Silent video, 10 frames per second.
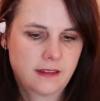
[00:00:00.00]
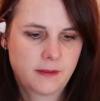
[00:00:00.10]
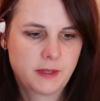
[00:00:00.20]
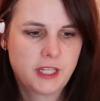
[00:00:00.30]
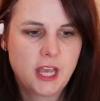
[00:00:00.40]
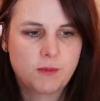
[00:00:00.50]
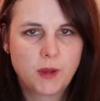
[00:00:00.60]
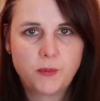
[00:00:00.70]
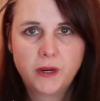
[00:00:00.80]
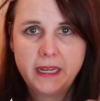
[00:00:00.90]
I'm gonna take
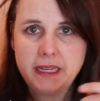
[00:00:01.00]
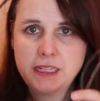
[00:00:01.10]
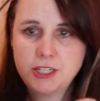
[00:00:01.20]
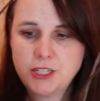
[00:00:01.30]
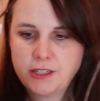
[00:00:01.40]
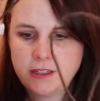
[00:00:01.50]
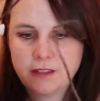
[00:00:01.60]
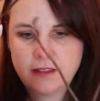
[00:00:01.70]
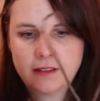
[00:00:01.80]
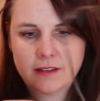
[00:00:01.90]
my branch,
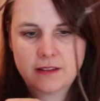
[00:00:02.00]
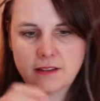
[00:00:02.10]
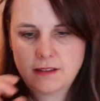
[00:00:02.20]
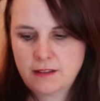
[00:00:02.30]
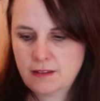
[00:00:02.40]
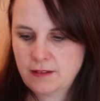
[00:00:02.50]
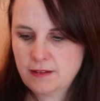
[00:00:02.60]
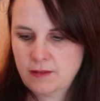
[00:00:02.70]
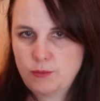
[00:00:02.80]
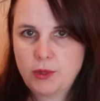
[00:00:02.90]

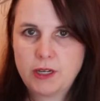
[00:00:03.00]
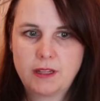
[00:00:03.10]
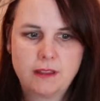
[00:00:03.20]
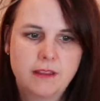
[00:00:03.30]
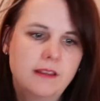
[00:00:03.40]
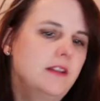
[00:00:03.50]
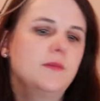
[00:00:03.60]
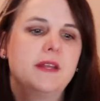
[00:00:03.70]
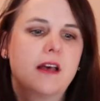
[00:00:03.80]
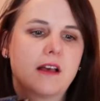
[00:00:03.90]
put a
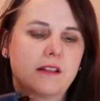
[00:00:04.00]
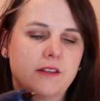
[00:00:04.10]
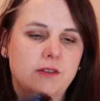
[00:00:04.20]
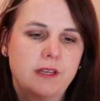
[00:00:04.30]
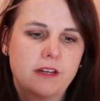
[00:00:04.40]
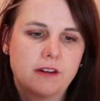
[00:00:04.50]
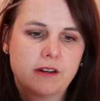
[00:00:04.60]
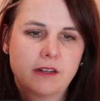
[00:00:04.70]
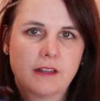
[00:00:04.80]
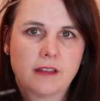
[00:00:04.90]
little bit of hot glue
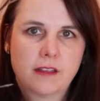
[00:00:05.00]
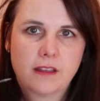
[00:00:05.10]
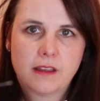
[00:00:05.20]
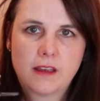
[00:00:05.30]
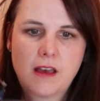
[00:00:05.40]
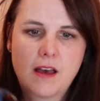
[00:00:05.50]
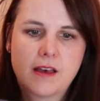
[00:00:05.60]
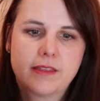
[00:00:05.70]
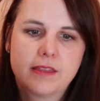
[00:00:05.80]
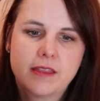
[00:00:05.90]
here
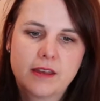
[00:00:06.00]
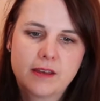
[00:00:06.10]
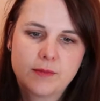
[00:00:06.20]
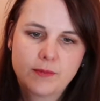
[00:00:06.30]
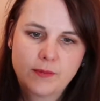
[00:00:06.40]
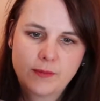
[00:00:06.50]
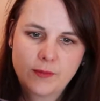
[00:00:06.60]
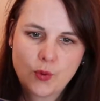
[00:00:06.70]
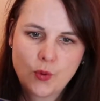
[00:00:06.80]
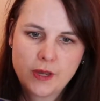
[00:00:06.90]
on the
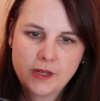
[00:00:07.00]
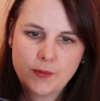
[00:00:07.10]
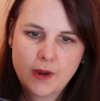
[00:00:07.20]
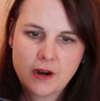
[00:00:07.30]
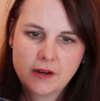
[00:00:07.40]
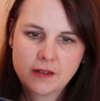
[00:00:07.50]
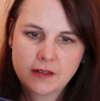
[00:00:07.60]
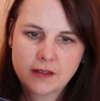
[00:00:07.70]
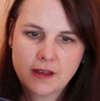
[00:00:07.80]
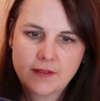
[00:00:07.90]
point
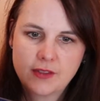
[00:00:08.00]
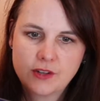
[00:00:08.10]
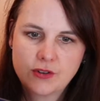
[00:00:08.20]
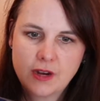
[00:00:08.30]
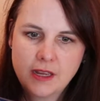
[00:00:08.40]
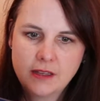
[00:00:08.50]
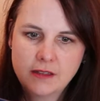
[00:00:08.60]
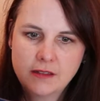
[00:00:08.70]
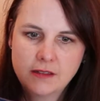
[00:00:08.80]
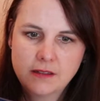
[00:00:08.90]
part of the
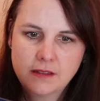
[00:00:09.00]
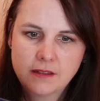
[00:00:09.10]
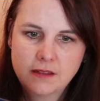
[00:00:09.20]
triangle.